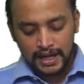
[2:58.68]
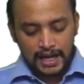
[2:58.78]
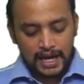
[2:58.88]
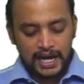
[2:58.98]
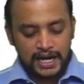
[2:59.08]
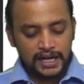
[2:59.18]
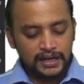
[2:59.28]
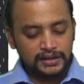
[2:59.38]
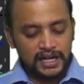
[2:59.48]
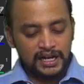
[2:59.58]

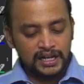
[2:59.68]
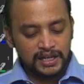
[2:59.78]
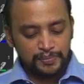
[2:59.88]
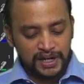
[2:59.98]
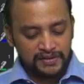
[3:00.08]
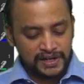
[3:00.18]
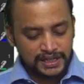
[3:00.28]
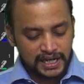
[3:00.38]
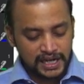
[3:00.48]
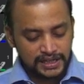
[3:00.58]
And then in the previous
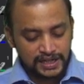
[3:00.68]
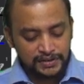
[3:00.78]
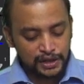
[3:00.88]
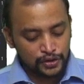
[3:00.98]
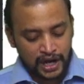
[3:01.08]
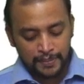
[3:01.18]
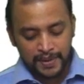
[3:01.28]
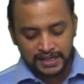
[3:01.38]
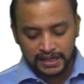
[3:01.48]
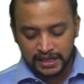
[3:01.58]
case, even though
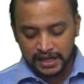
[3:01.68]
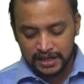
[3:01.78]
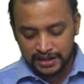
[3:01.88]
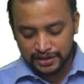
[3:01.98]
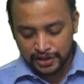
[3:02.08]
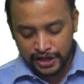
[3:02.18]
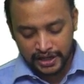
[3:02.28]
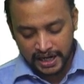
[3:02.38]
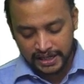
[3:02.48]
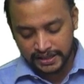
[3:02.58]
capacity does not
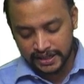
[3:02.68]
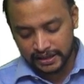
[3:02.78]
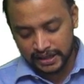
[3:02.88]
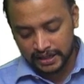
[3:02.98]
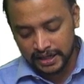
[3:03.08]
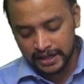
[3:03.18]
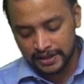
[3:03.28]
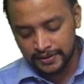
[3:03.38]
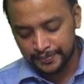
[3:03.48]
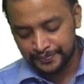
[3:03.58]
exceed 13,